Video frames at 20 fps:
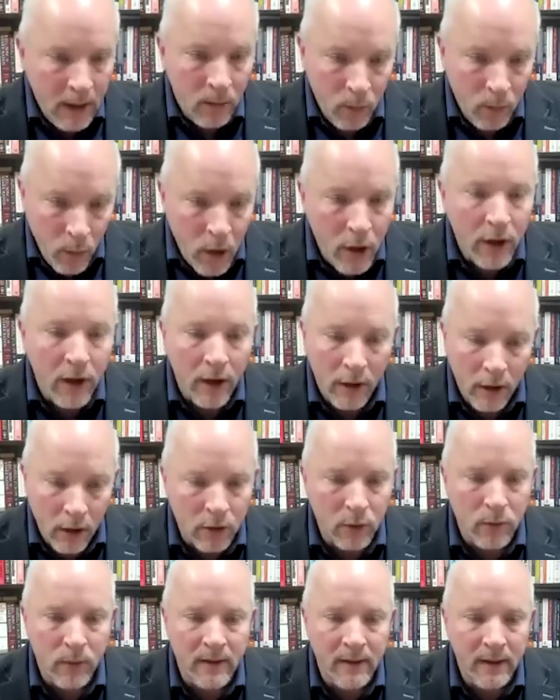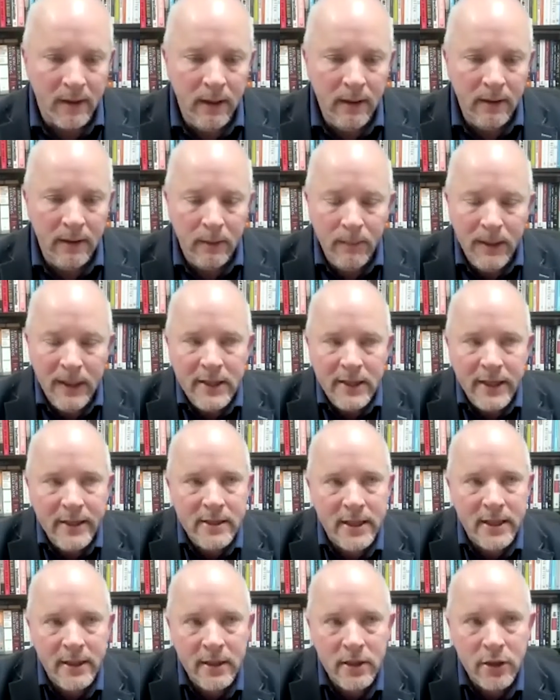work a lot with the
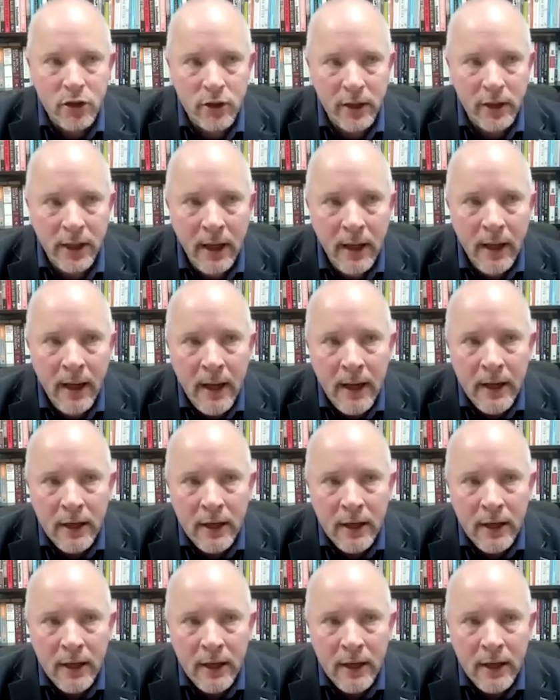meetings industry,